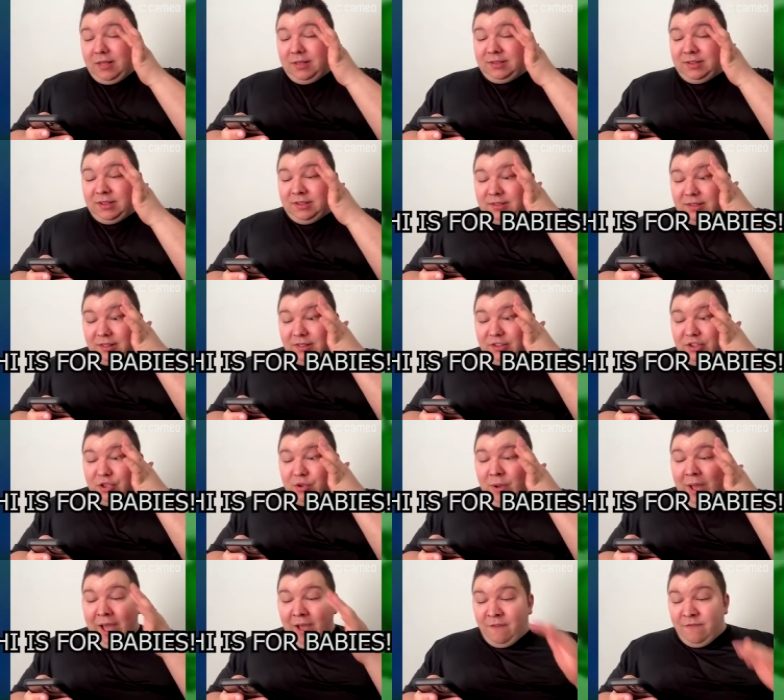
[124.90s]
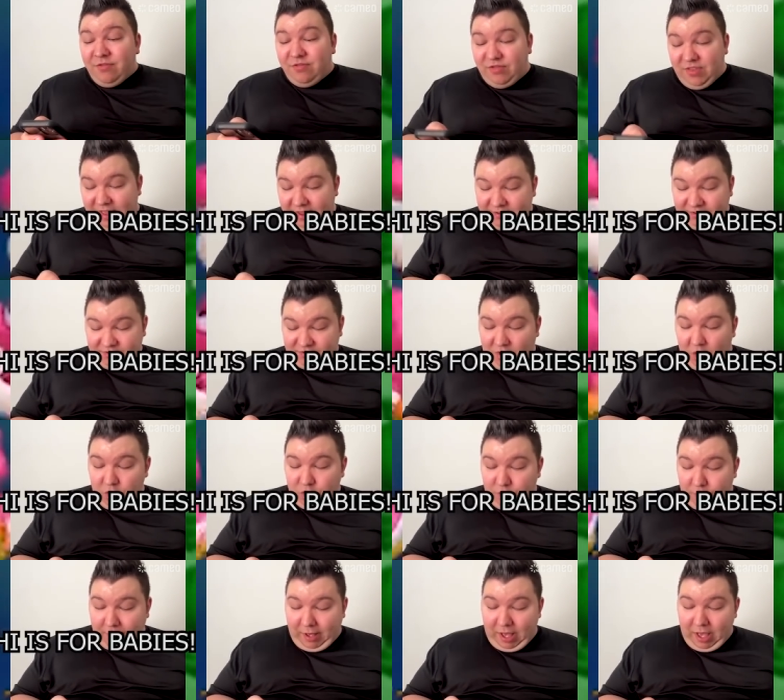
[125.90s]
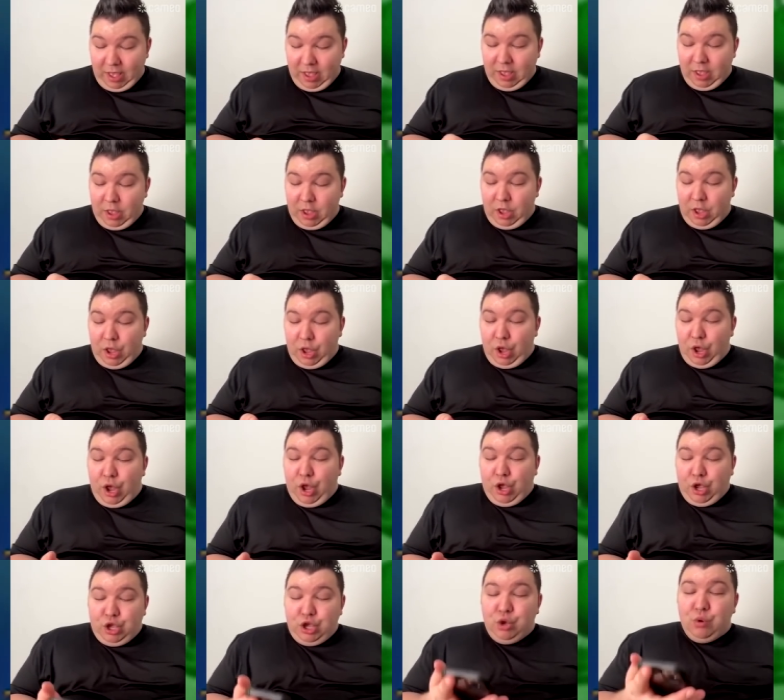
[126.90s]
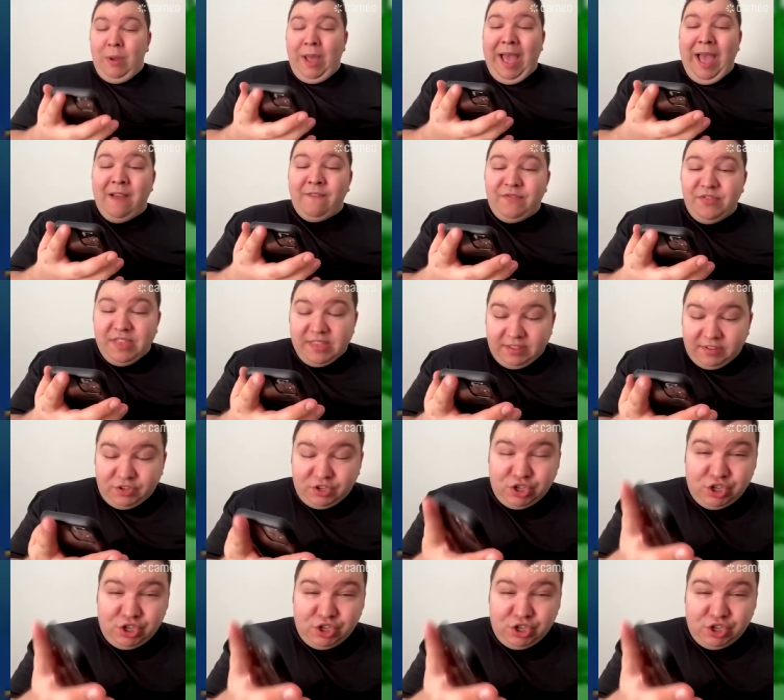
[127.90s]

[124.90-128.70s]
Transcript: this is, you have this on your body. You have this